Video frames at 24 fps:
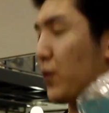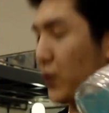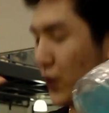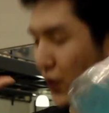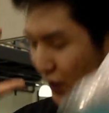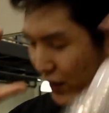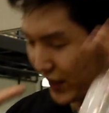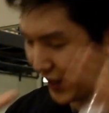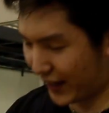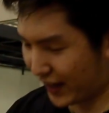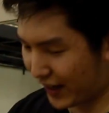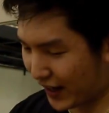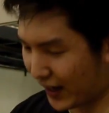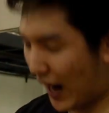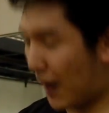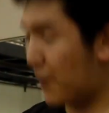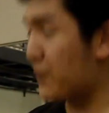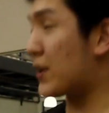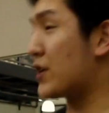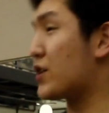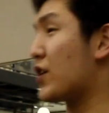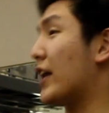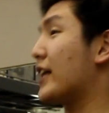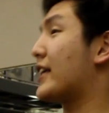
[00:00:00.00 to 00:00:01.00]
You're here, I'm
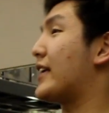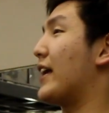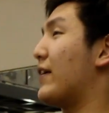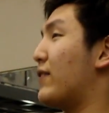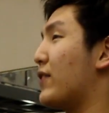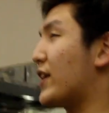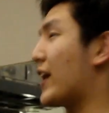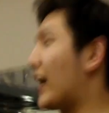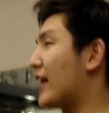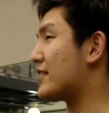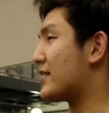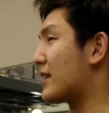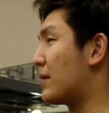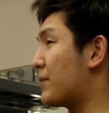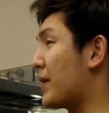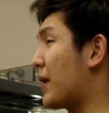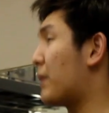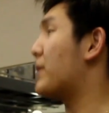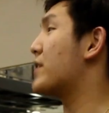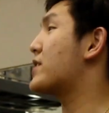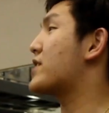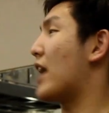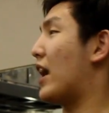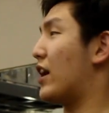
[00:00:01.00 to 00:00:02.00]
gonna try to give you guys something,
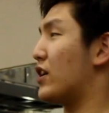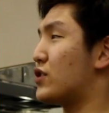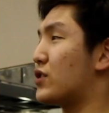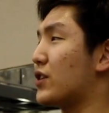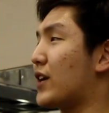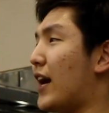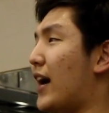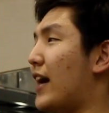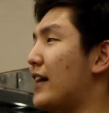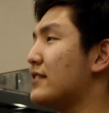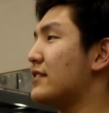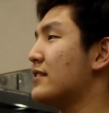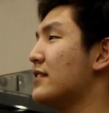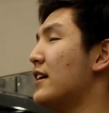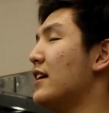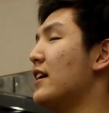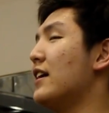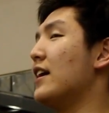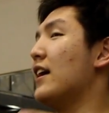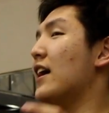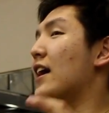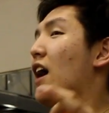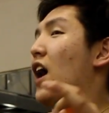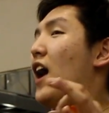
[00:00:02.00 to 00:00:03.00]
I'm gonna challenge you guys.
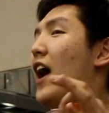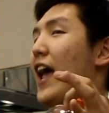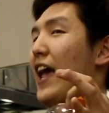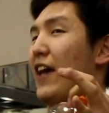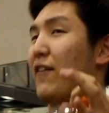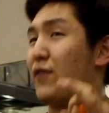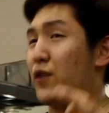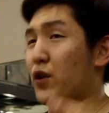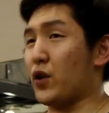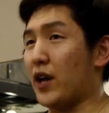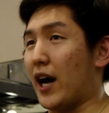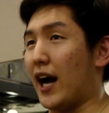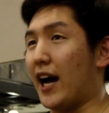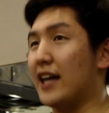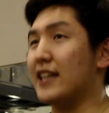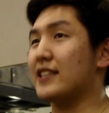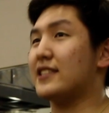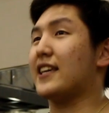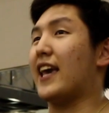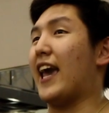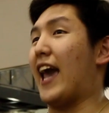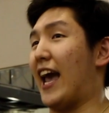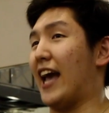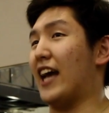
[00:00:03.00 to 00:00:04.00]
If you guys
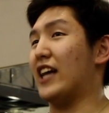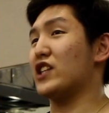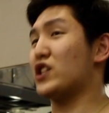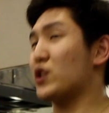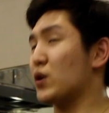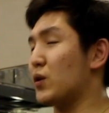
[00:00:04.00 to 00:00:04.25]
can't